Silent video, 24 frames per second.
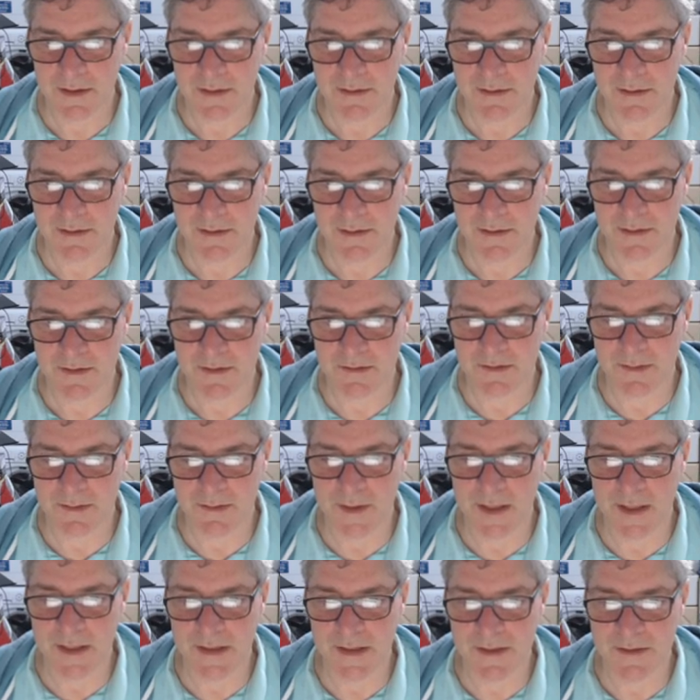So just a
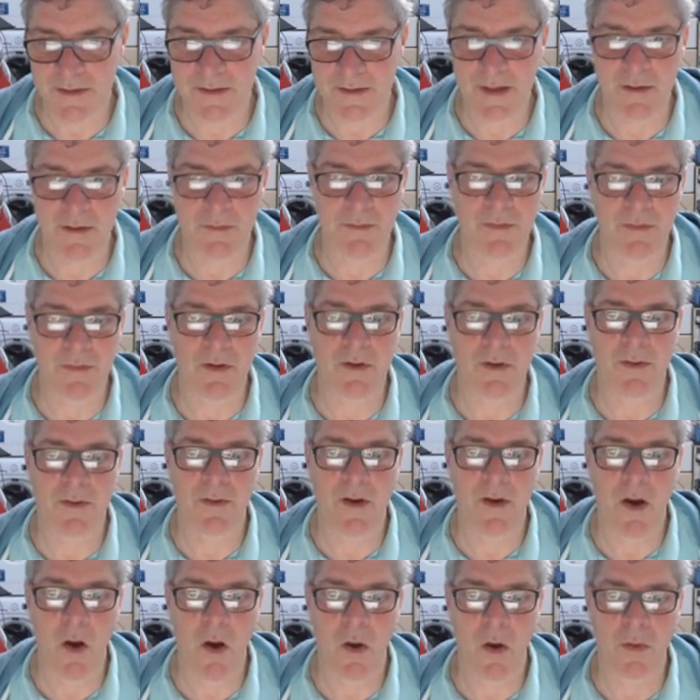reminder. So
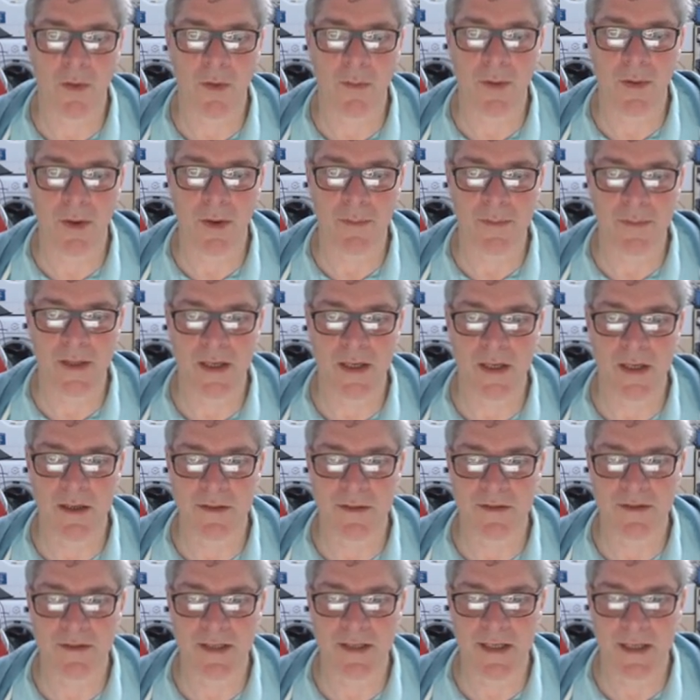on the bottom, you
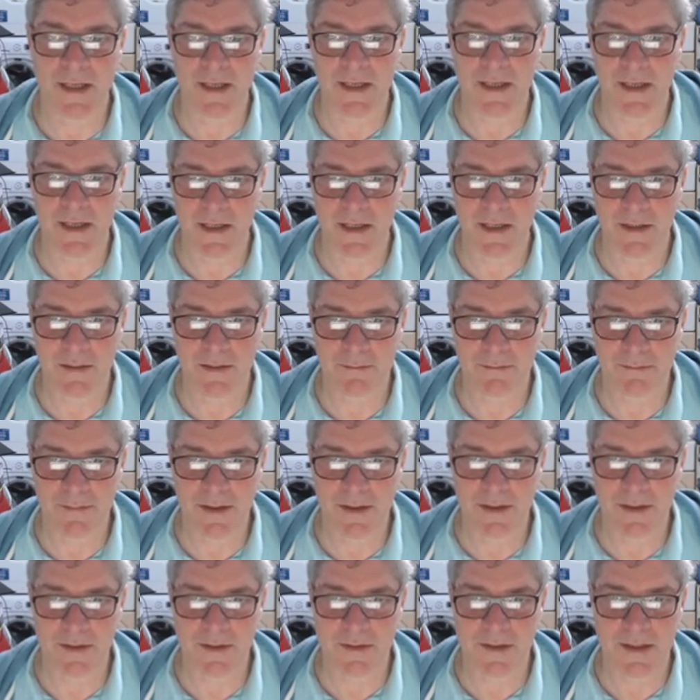can't see it here
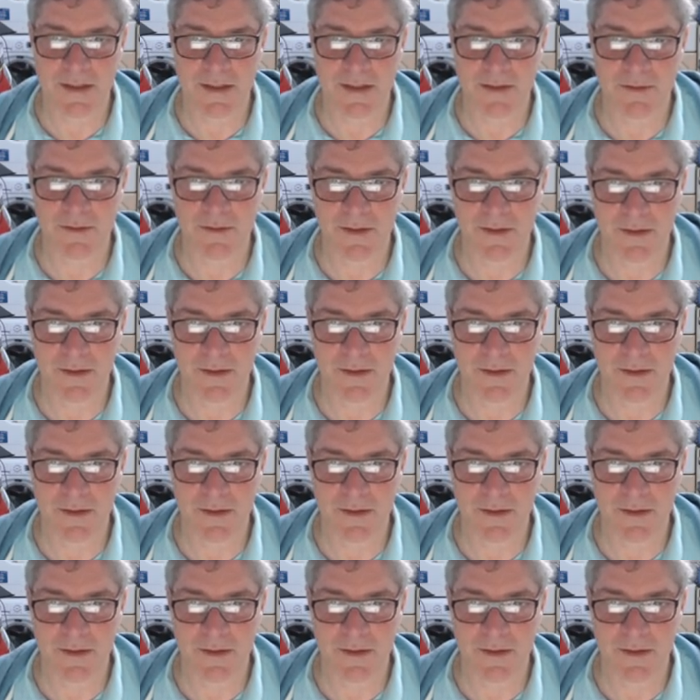because these are